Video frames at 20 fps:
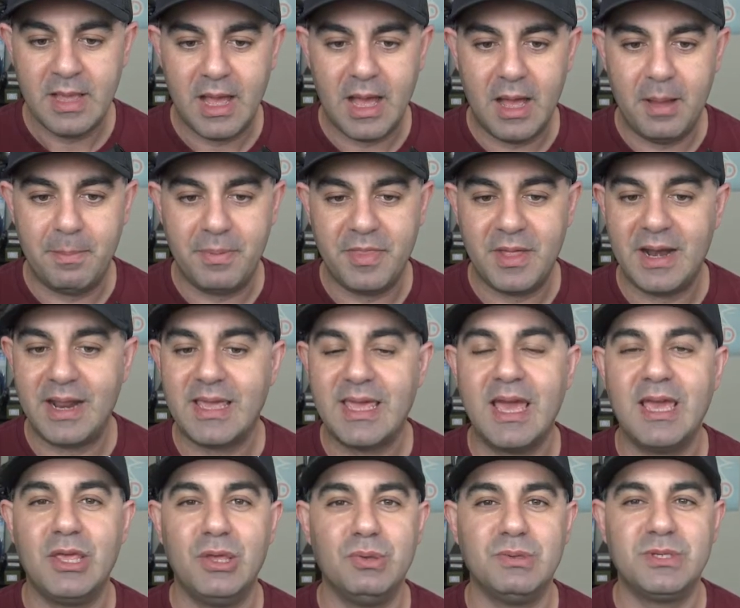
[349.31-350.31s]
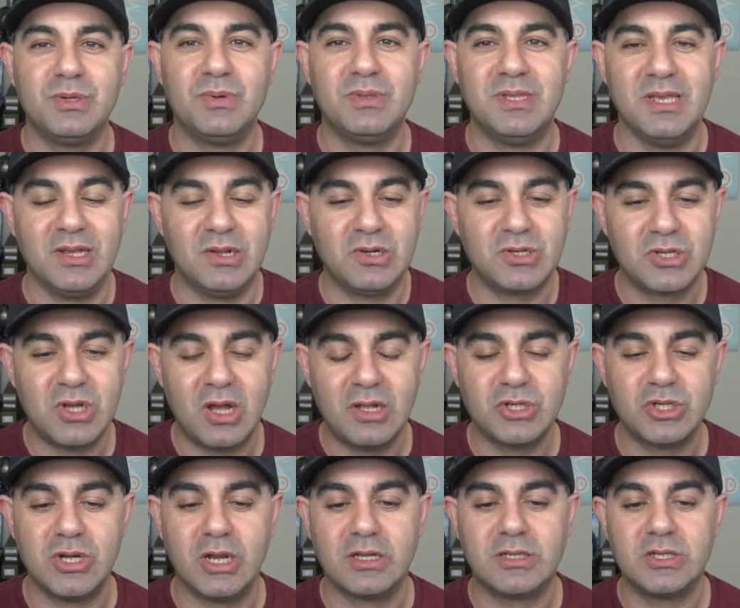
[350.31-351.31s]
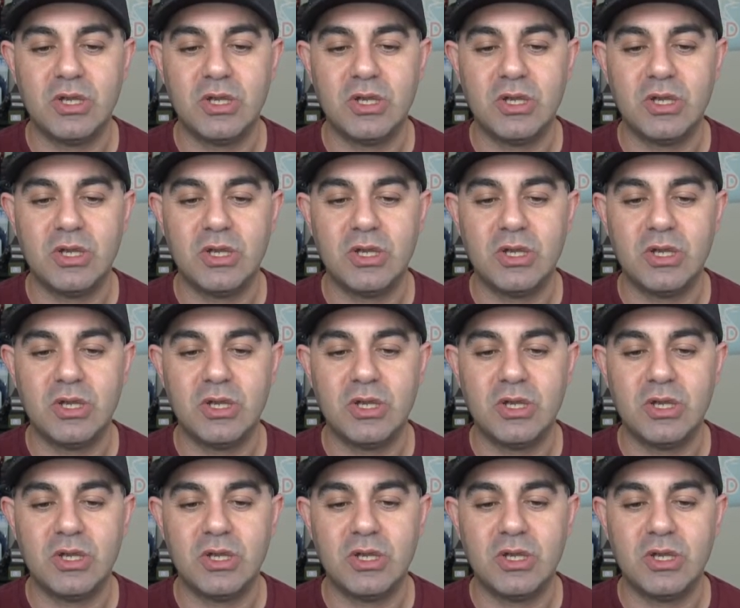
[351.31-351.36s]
But then I can't use it with Tinker's Construct.